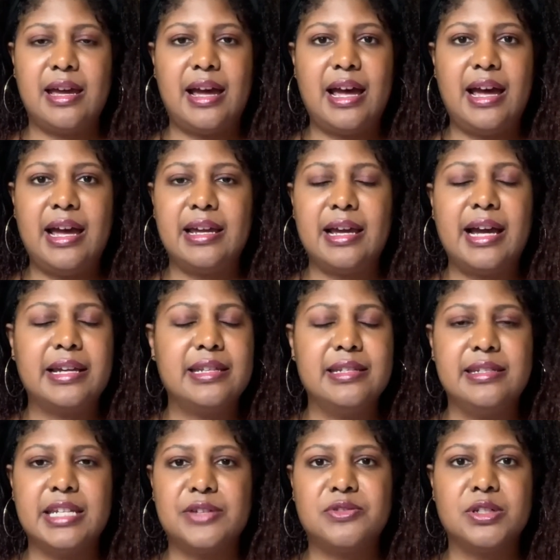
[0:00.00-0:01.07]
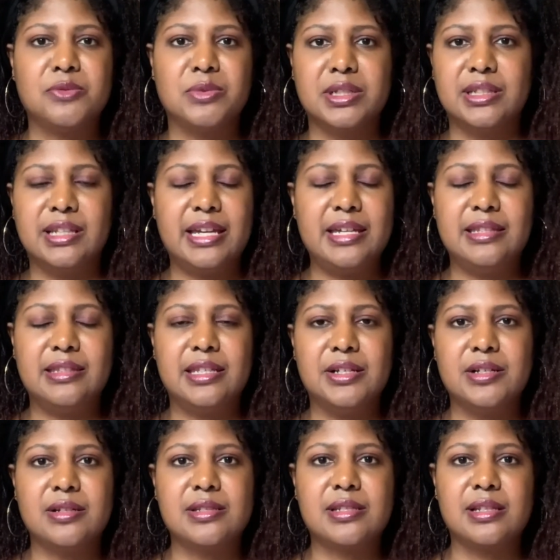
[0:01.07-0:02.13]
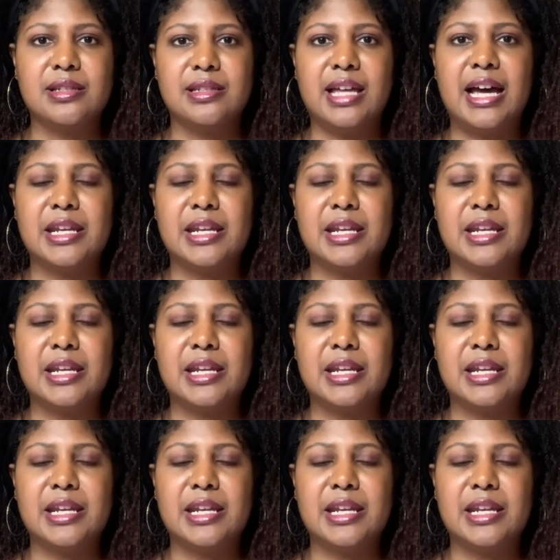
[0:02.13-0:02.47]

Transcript: I can definitely relate. There's a lot